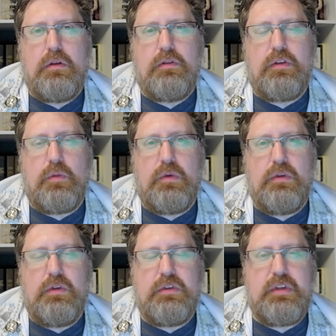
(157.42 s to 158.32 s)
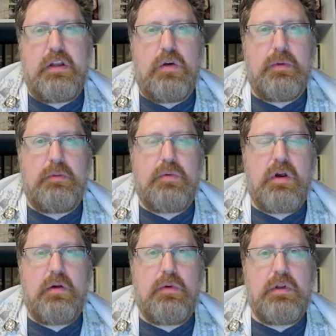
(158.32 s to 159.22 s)
so you can say an opening
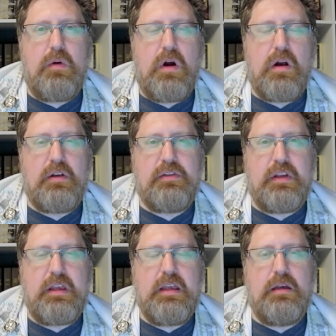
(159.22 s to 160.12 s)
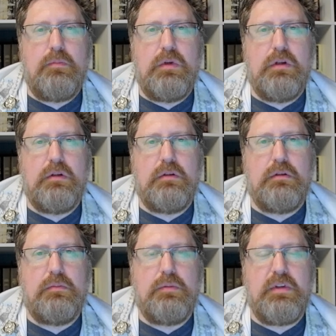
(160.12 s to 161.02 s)
prayer where you are, sing a hymn,
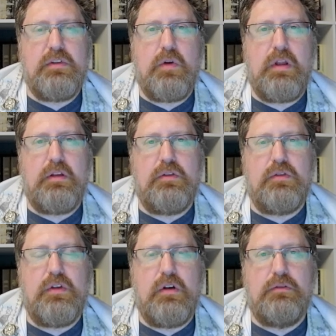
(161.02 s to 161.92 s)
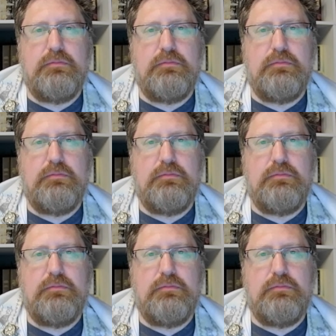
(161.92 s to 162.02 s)
please go ahead and do so.